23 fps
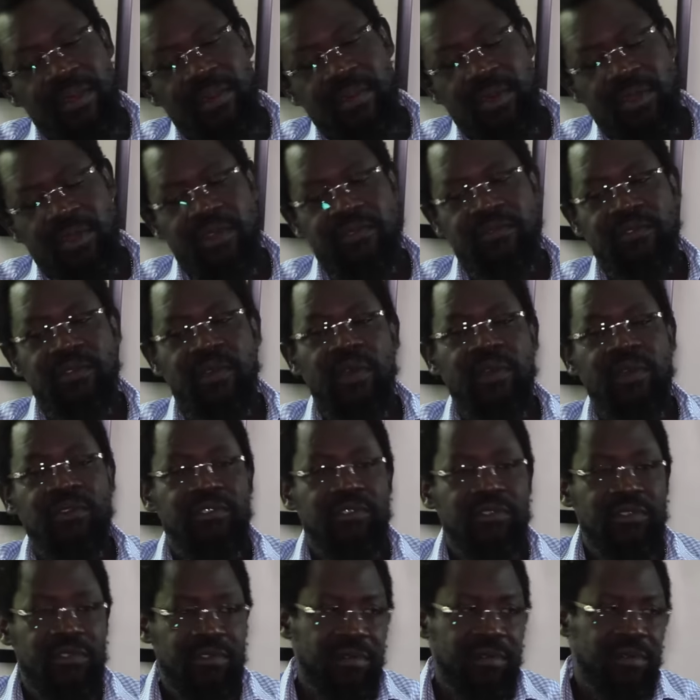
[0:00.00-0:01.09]
But of
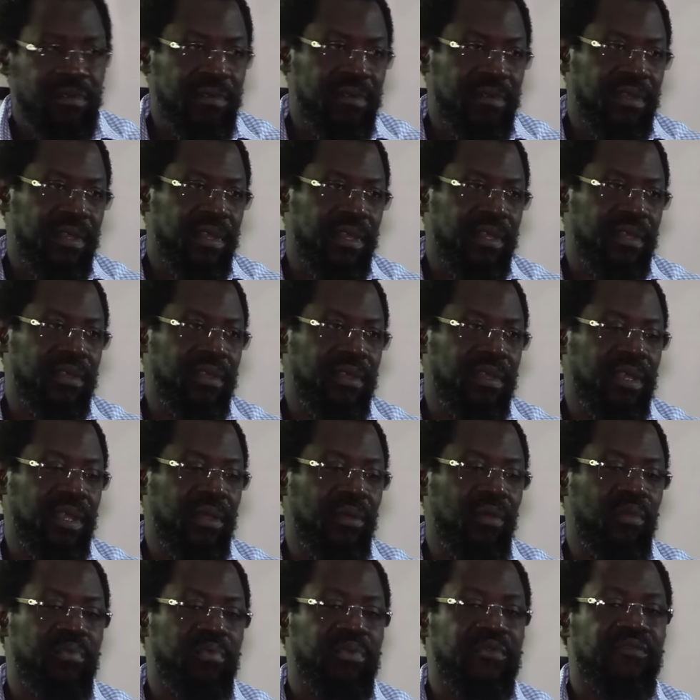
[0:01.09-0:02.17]
course, he
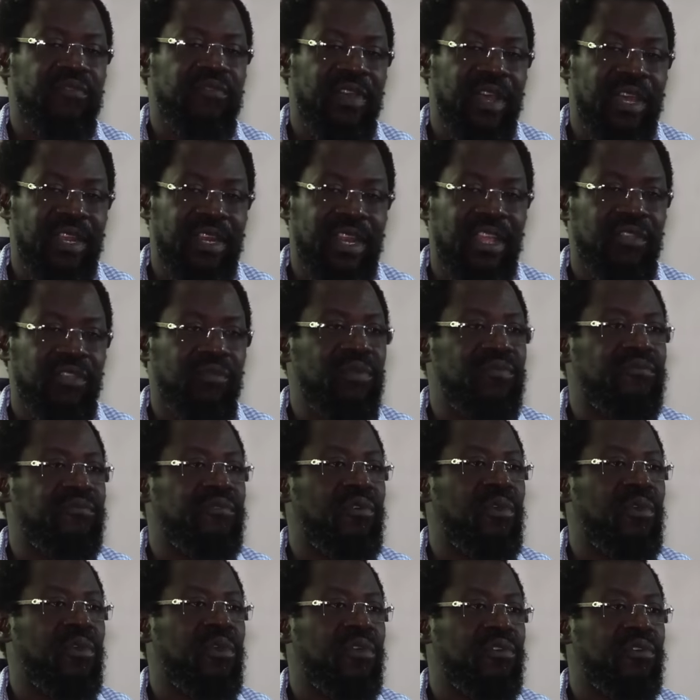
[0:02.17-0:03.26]
would prefer that we
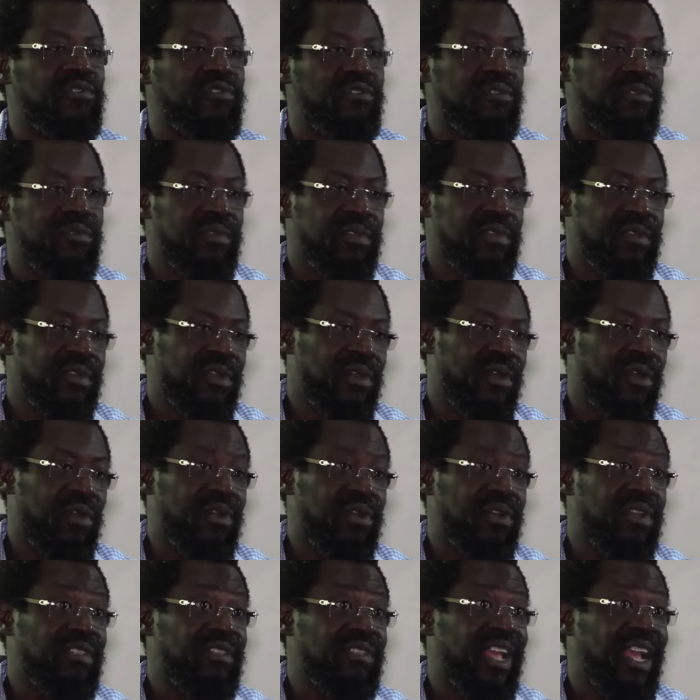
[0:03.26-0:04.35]
focused
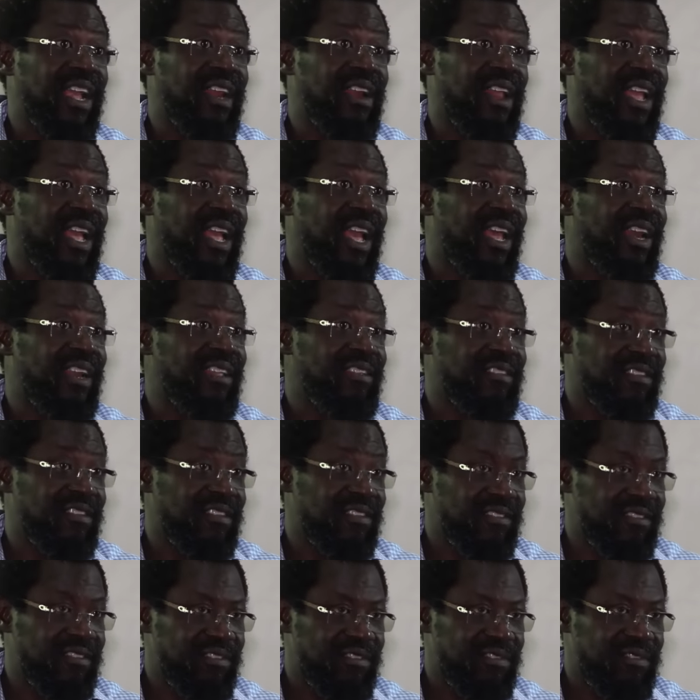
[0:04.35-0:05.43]
on the
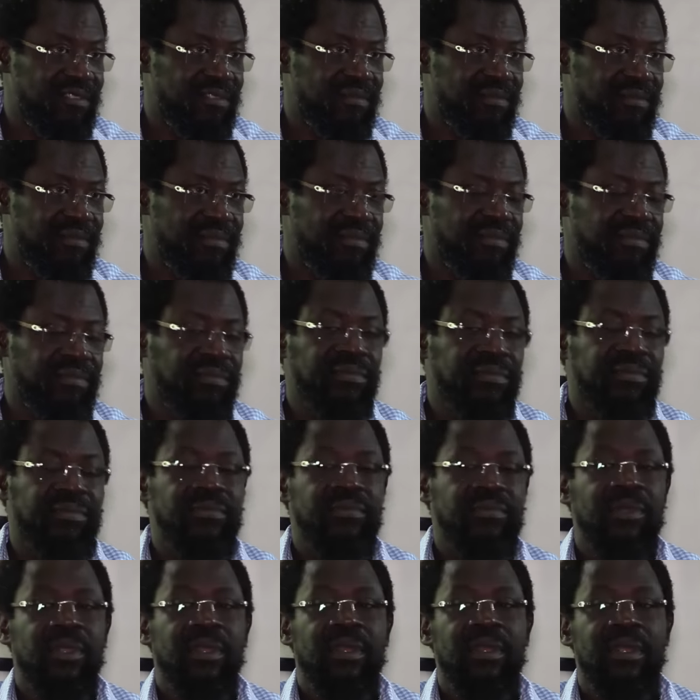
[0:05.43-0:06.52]
technicalities.
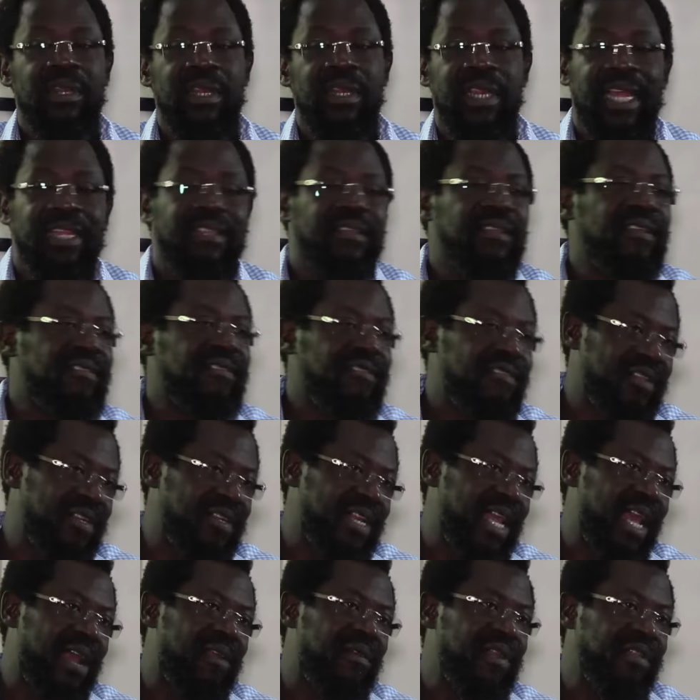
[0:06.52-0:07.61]
That is the
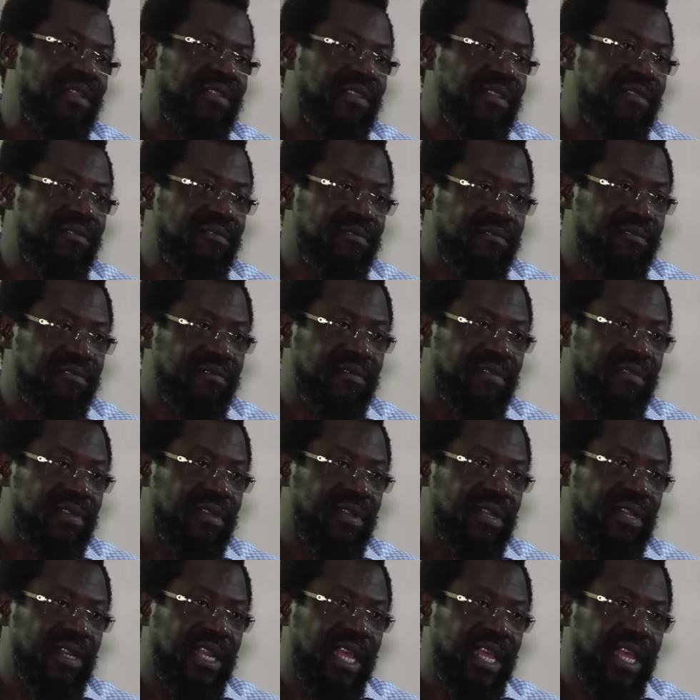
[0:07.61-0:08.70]
narrative
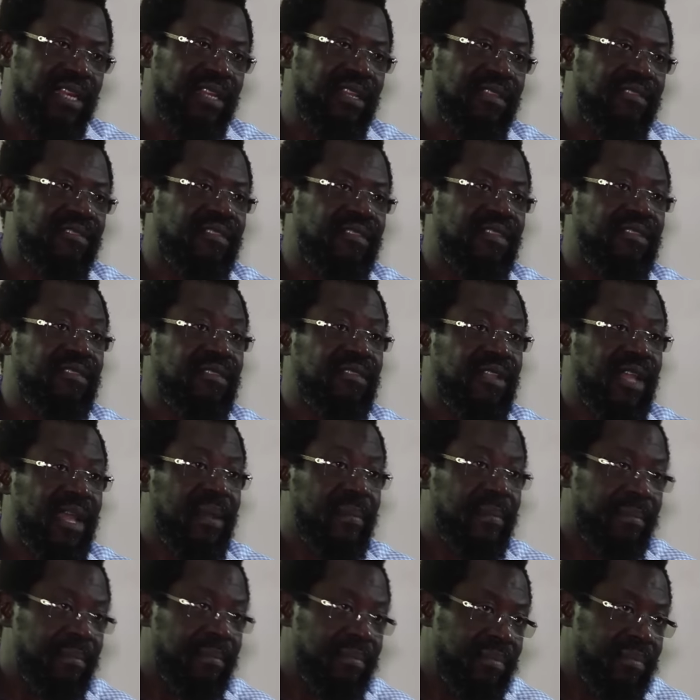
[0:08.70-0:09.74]
that the system,